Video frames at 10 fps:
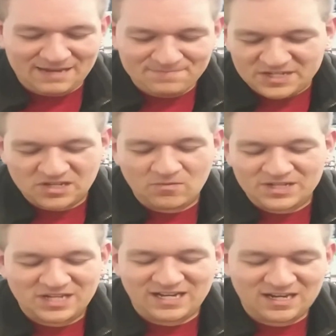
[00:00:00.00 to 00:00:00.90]
These are the
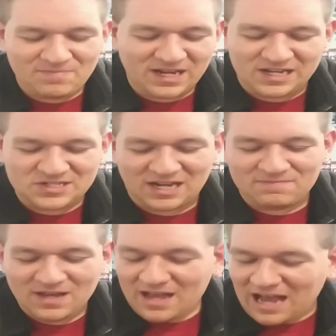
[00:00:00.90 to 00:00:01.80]
ones I needed because
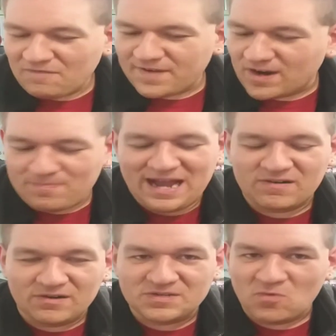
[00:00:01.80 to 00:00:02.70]
I figure back
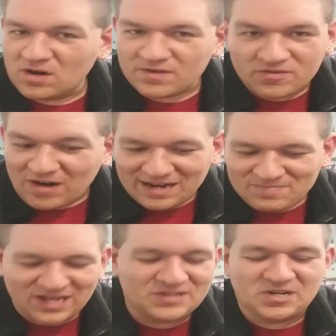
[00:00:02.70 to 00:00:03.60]
row is more of a threat
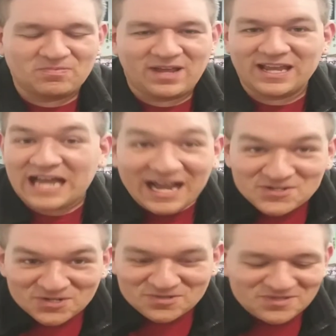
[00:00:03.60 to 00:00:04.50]
because you're playing
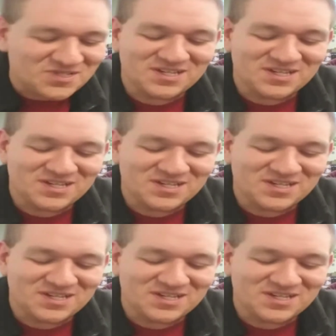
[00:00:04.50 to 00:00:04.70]
Kaijus.